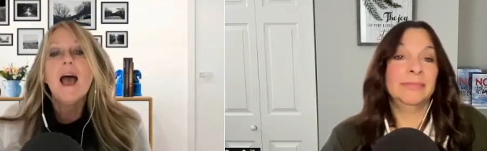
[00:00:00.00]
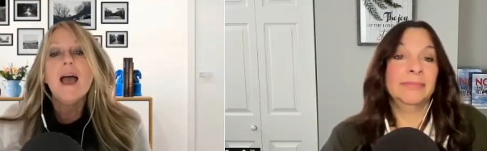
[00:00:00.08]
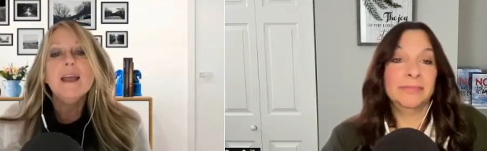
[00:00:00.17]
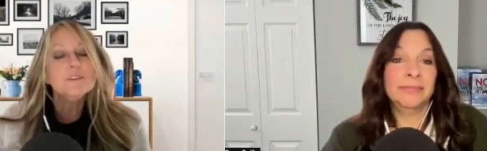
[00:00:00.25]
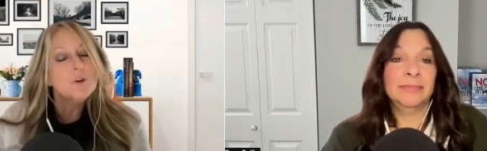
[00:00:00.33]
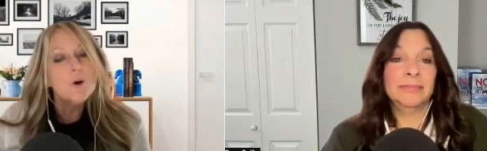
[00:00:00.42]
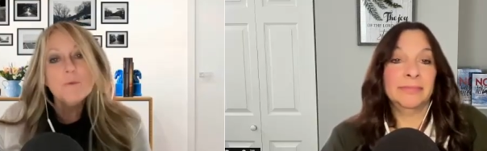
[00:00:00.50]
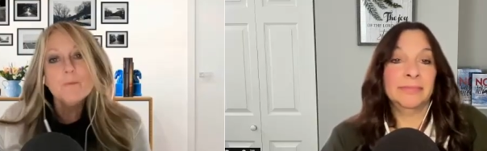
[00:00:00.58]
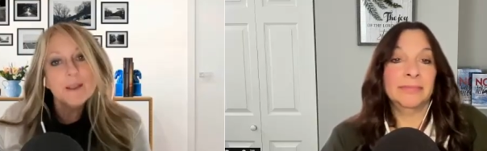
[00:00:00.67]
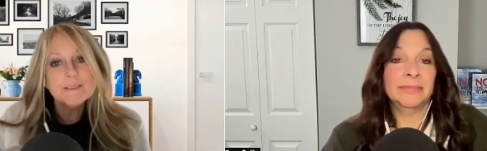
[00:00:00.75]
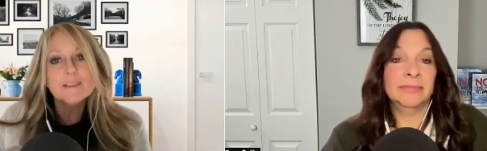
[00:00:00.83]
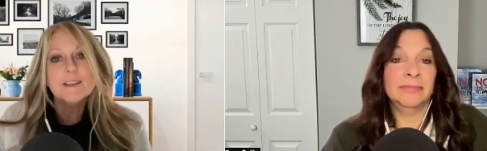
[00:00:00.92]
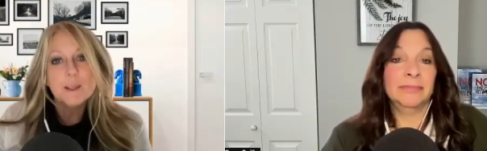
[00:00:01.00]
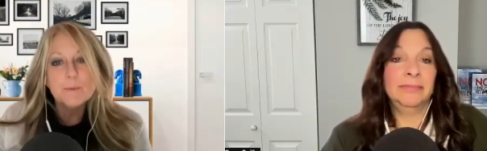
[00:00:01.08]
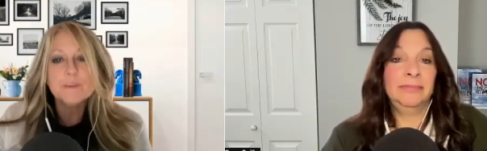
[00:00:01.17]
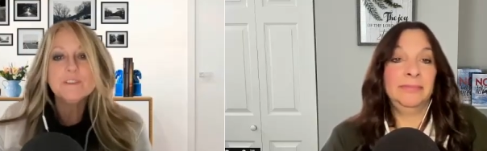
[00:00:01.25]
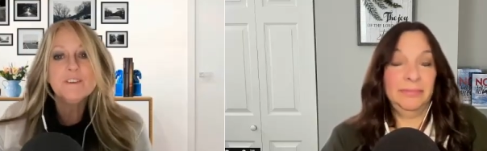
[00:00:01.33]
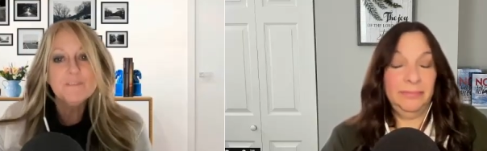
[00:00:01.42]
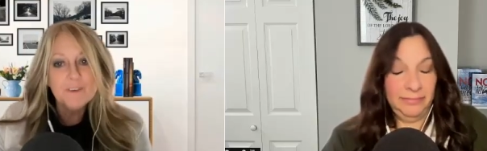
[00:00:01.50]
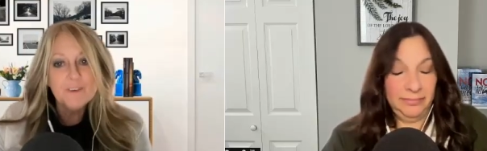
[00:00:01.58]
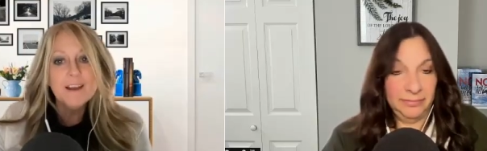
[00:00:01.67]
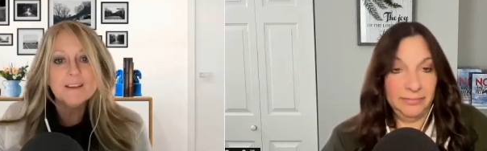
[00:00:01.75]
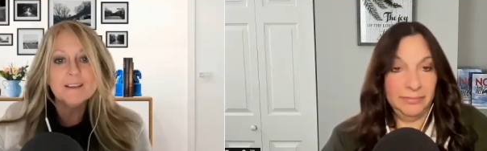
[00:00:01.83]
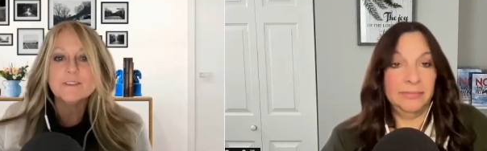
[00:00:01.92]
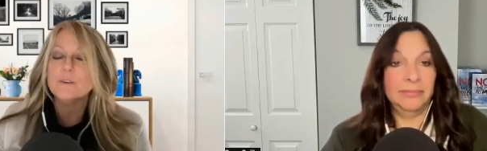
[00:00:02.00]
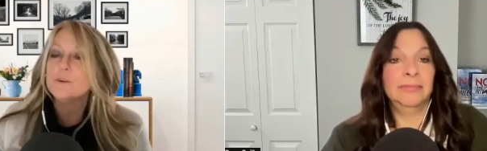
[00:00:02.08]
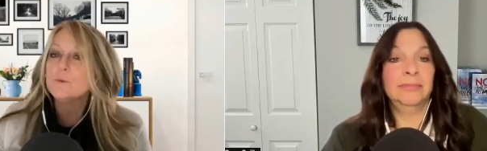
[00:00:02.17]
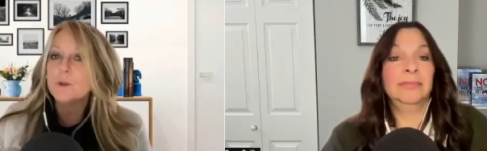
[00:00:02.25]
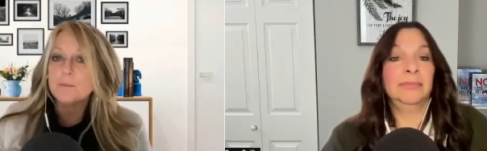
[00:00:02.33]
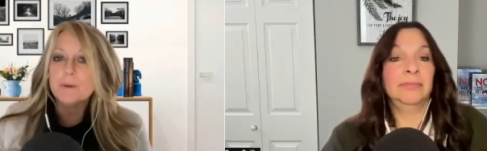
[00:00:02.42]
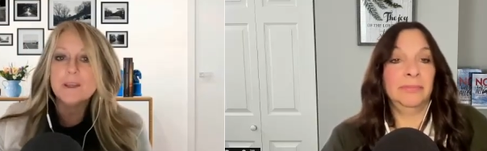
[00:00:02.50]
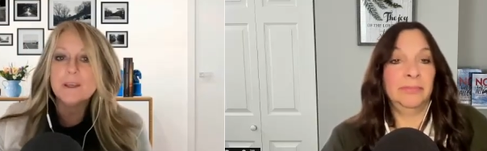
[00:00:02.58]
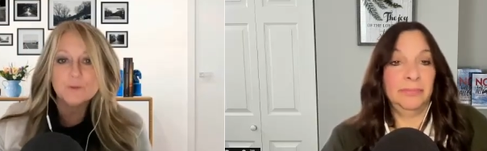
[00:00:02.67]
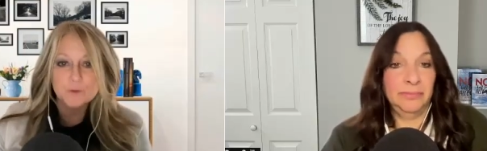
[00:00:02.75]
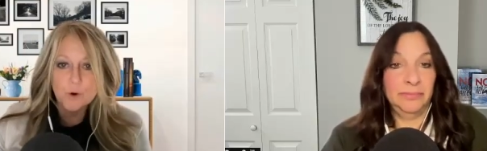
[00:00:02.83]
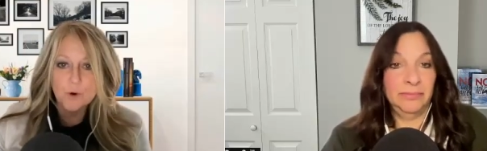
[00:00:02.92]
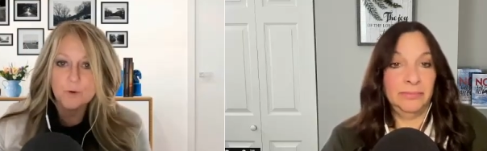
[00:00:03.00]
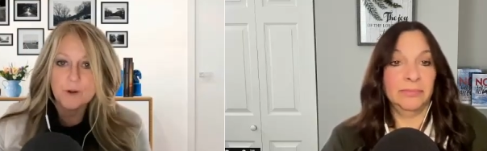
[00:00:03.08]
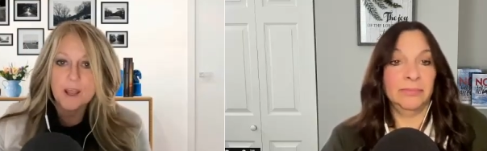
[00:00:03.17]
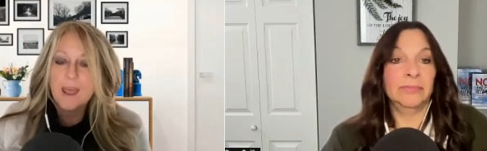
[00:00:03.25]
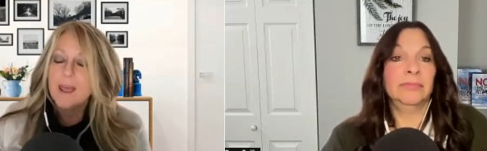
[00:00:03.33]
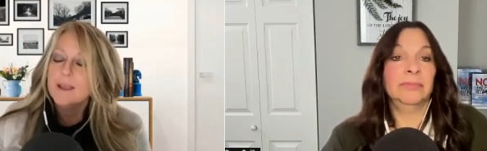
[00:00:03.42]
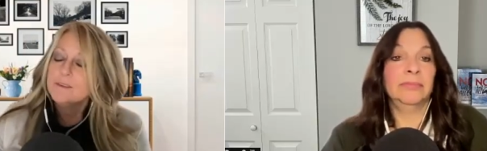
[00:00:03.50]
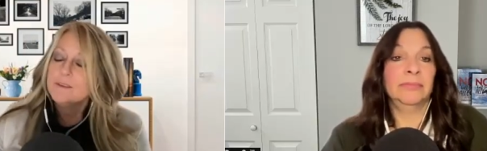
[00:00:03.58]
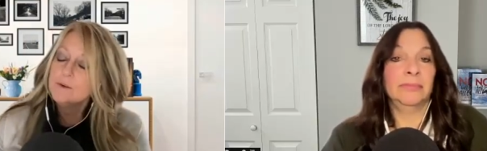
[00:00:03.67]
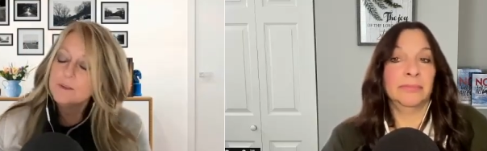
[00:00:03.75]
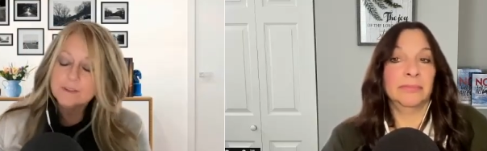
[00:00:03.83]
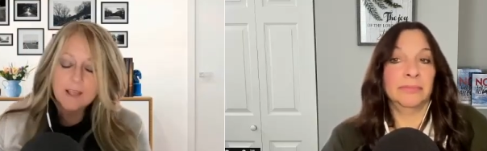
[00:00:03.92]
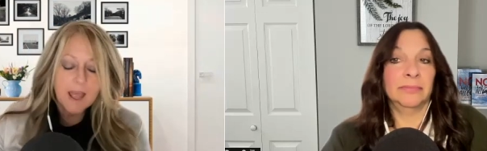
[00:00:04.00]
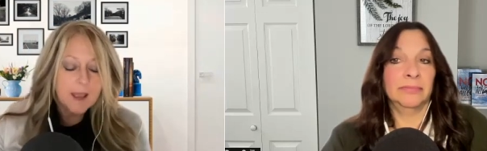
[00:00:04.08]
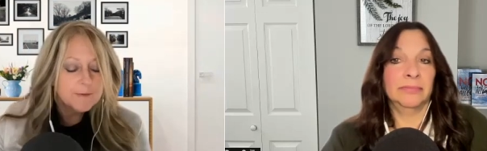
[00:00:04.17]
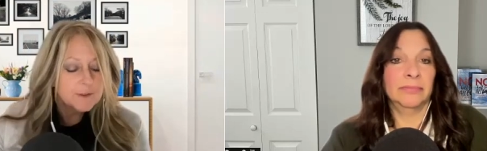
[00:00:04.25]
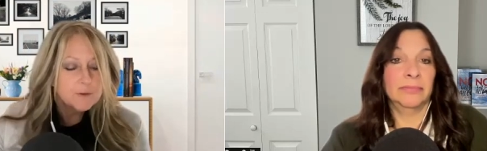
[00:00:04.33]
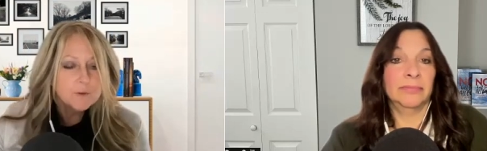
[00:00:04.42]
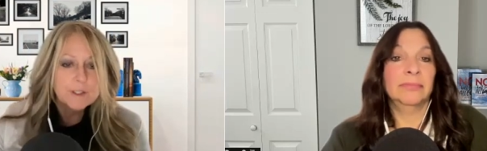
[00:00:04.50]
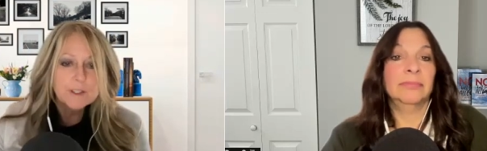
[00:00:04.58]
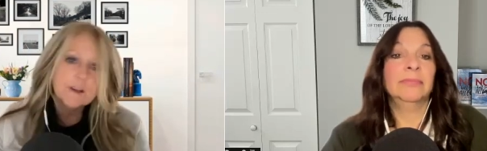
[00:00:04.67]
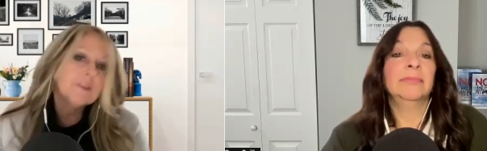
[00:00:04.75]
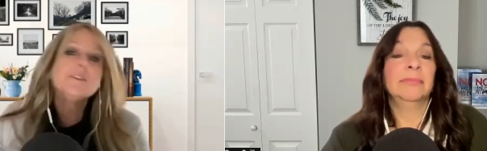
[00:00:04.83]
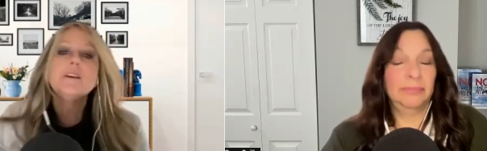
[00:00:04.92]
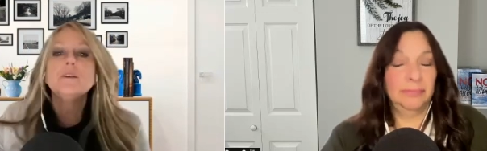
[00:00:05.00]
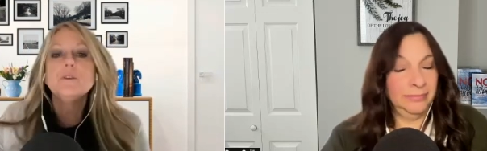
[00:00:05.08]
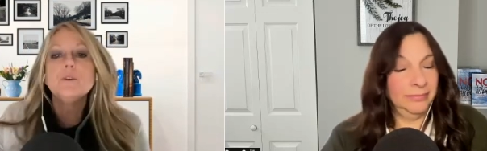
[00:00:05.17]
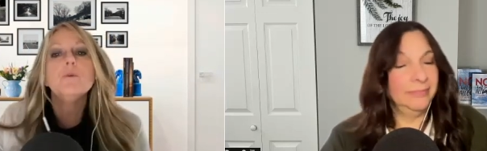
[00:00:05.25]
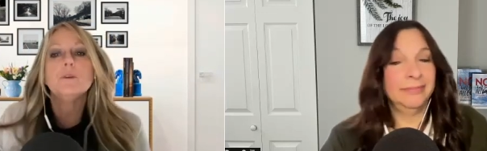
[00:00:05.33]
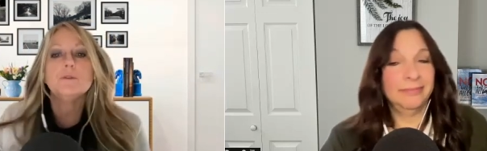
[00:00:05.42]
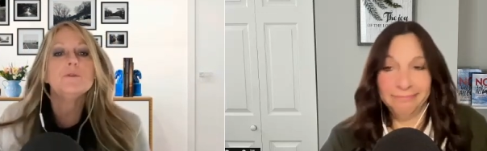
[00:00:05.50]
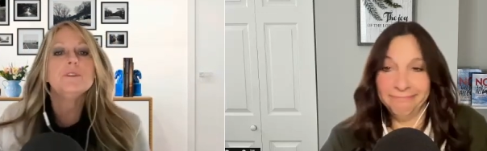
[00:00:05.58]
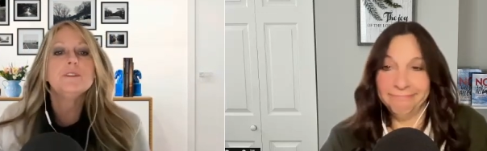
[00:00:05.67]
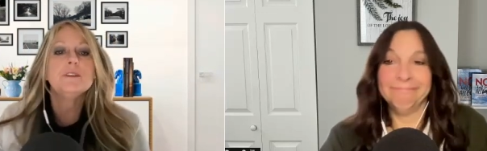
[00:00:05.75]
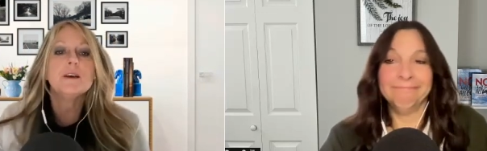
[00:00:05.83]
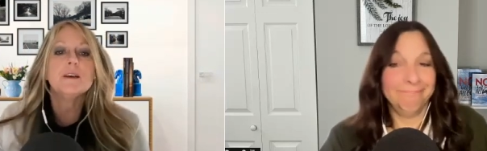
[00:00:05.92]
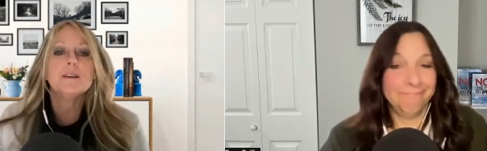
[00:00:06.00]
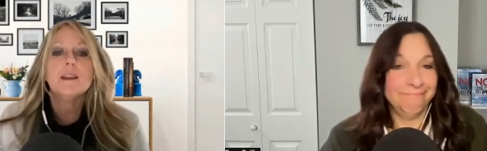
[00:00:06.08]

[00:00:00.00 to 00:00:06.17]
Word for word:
Speaker 1: It's all meant to keep us divided so that we can be controlled. There is absolutely nothing new under the sun.